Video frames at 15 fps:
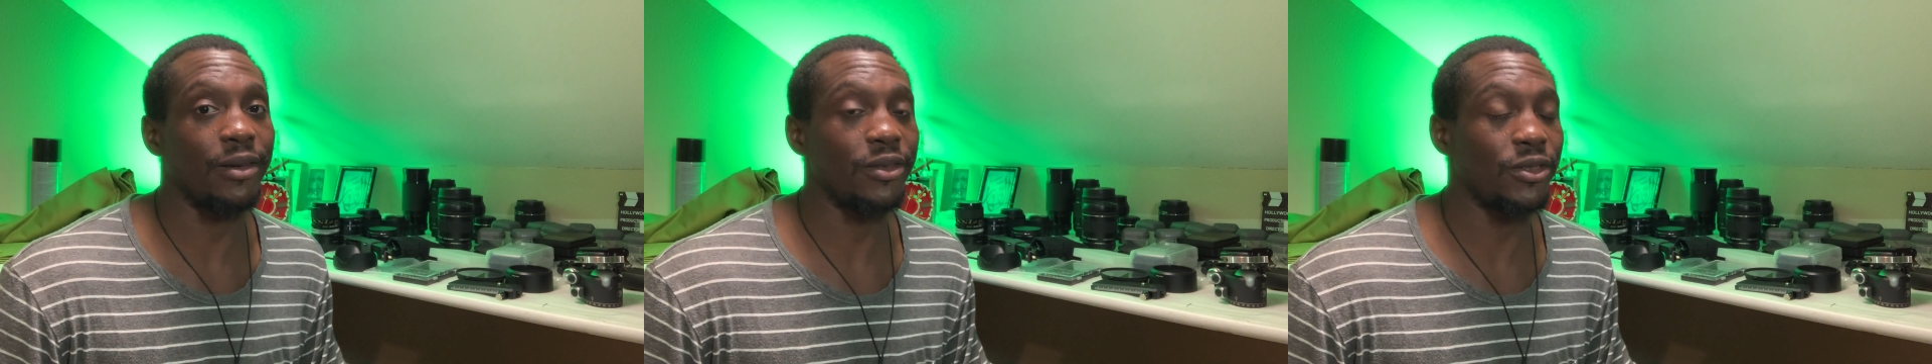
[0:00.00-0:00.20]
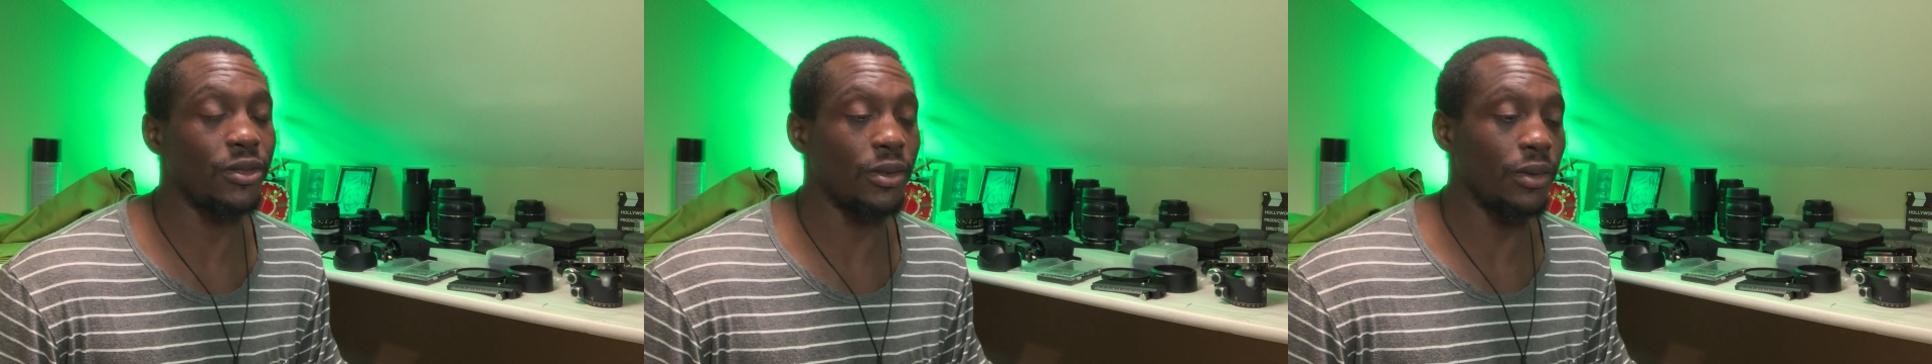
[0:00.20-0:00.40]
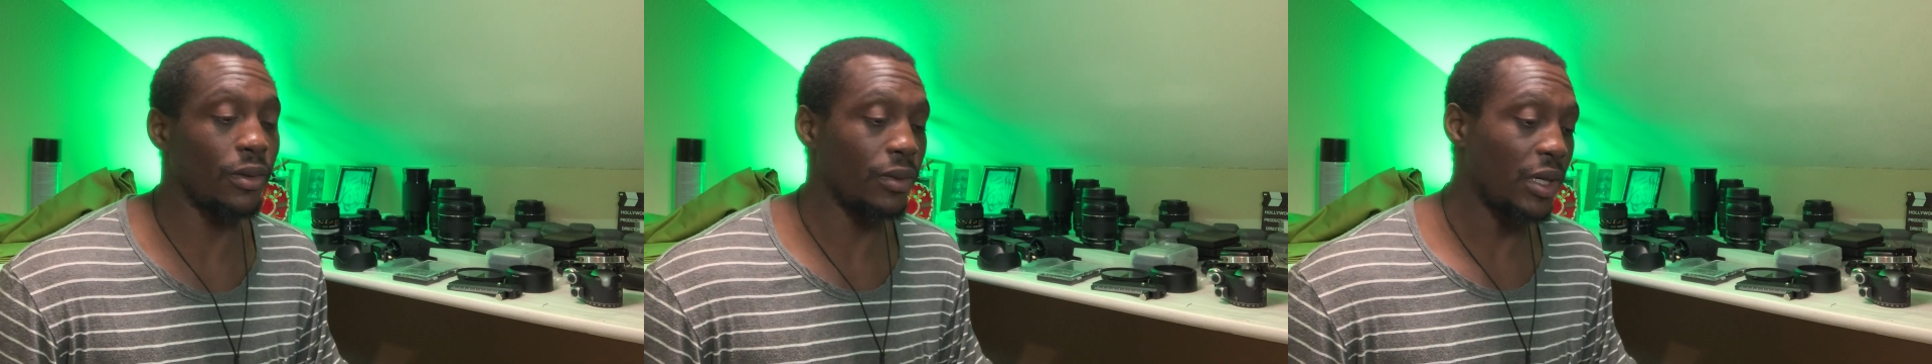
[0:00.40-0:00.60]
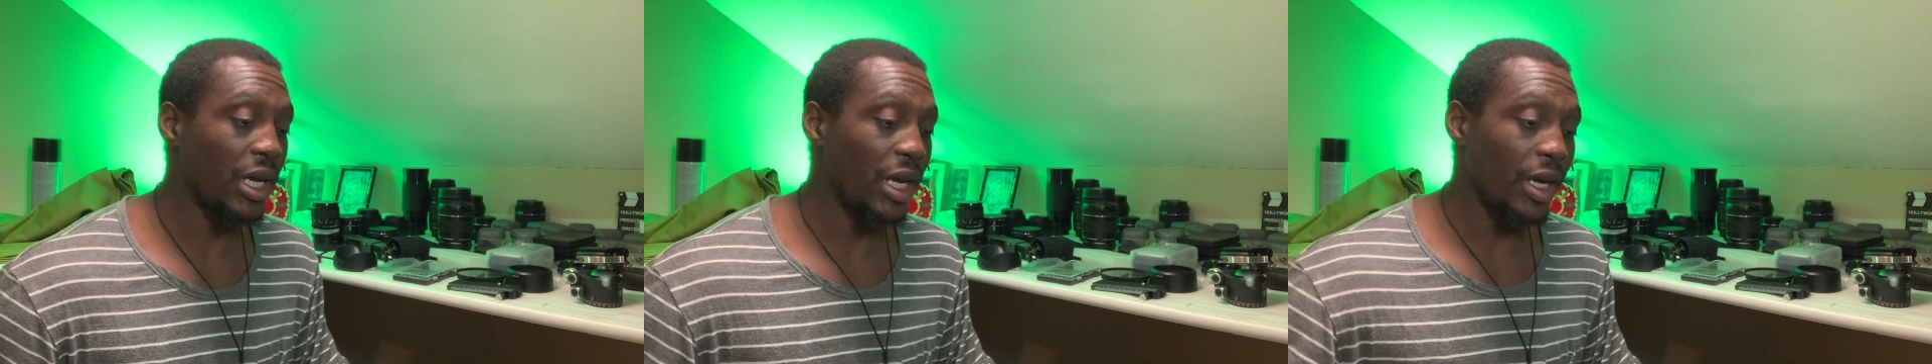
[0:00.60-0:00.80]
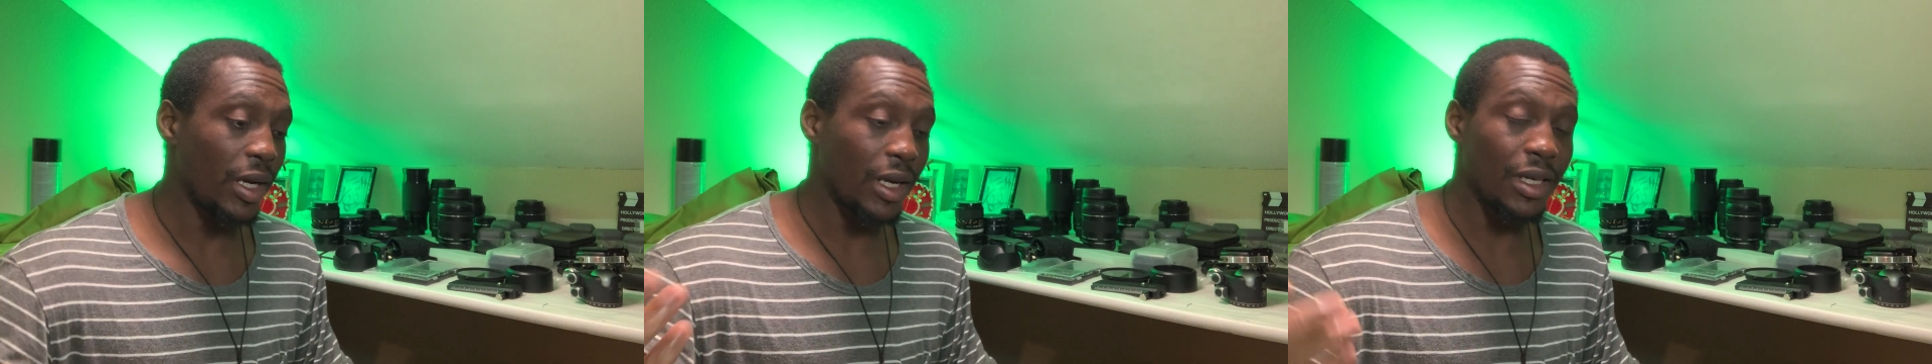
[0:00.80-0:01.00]
So
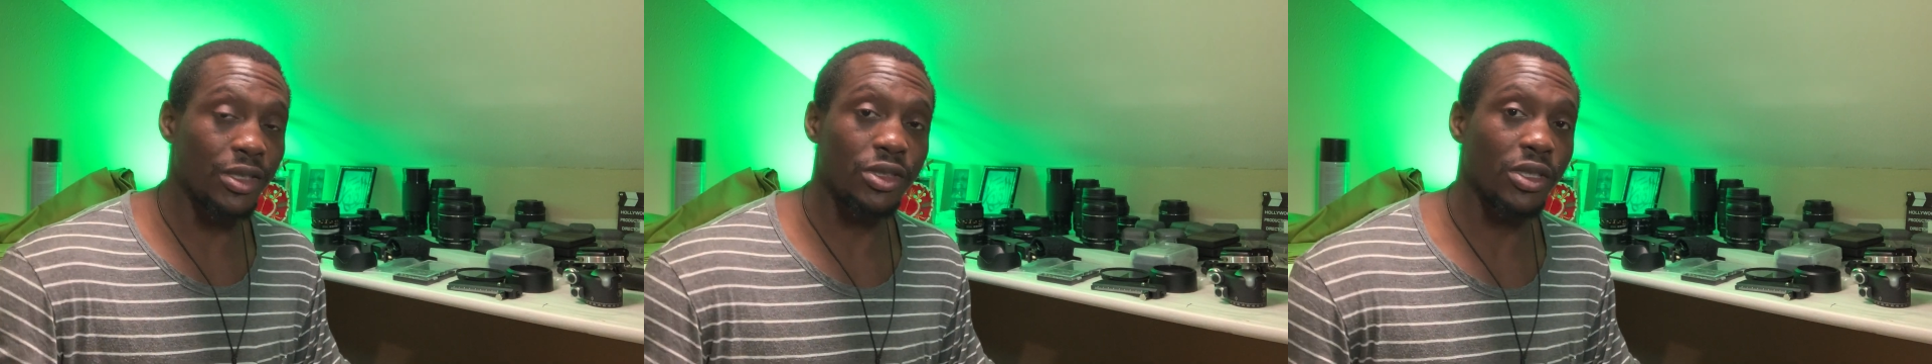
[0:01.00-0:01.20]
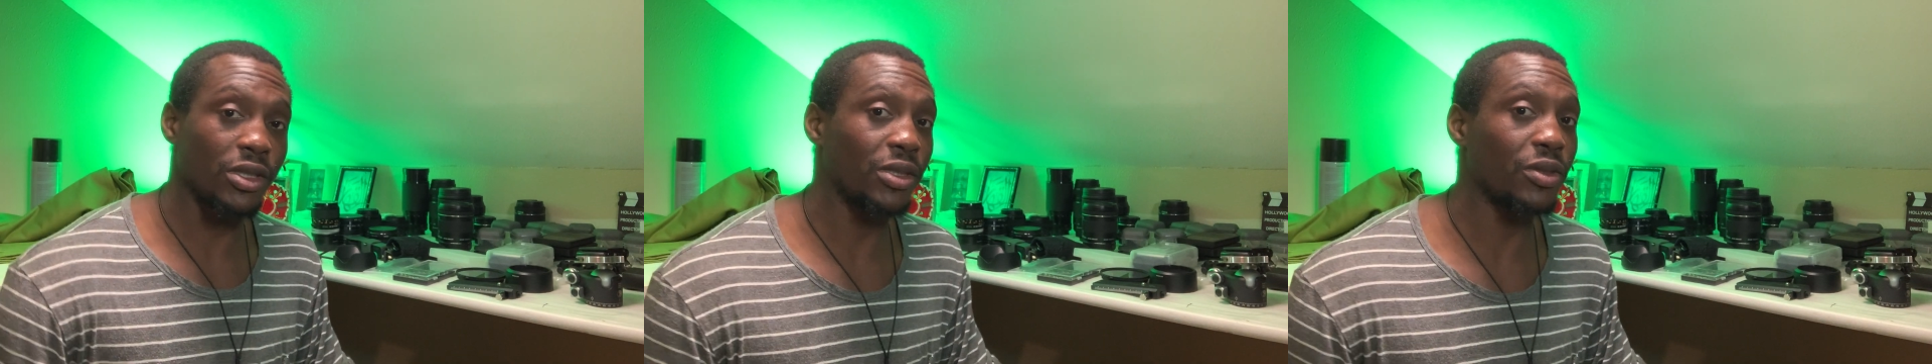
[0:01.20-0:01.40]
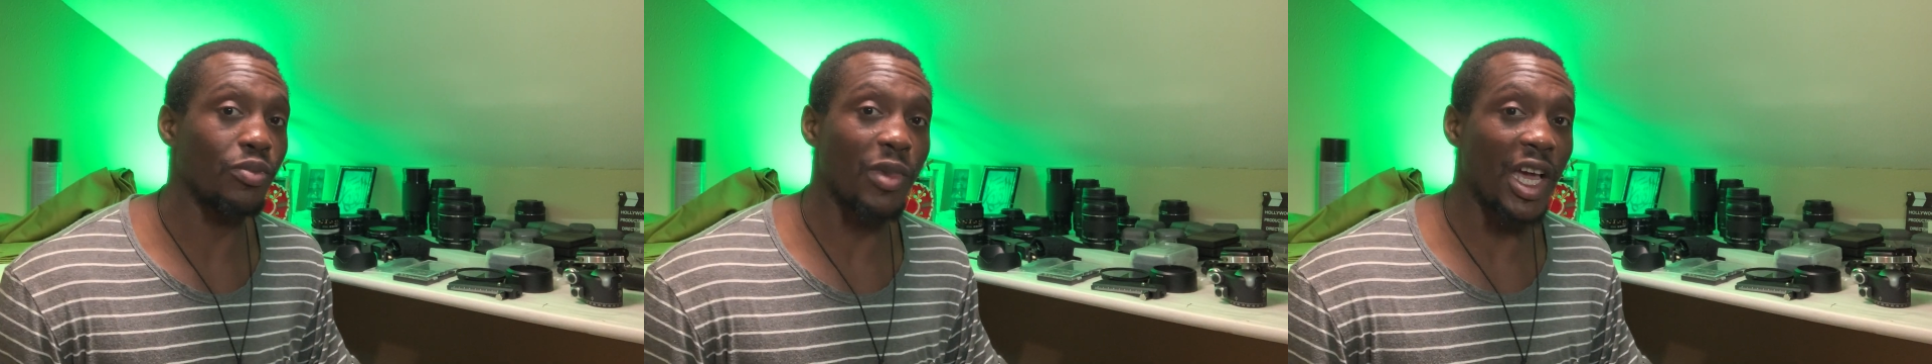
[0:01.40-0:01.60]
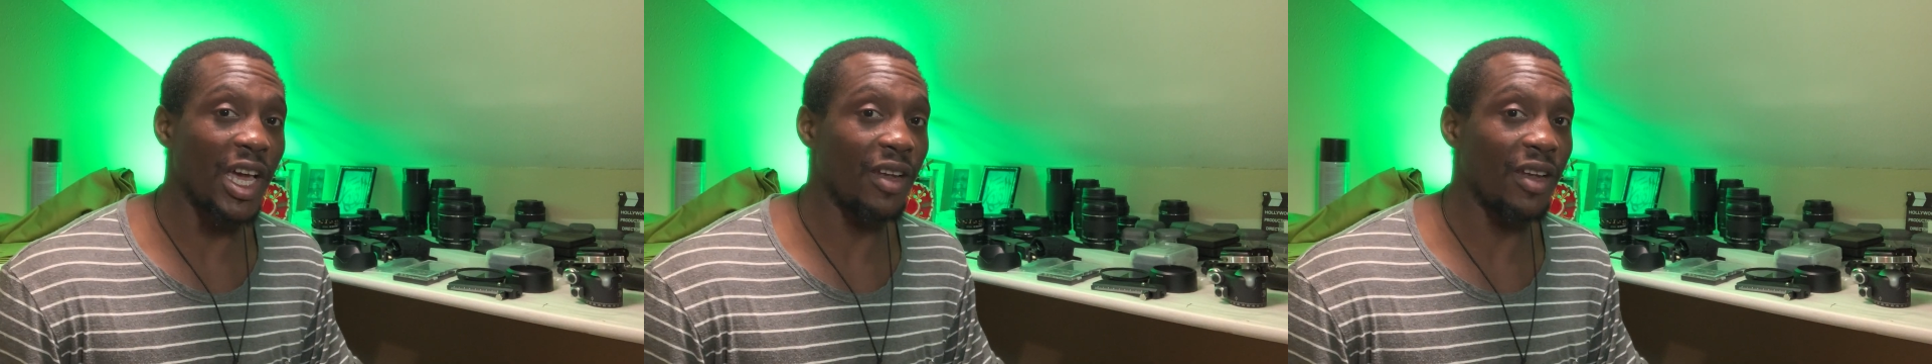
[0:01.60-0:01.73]
that's just my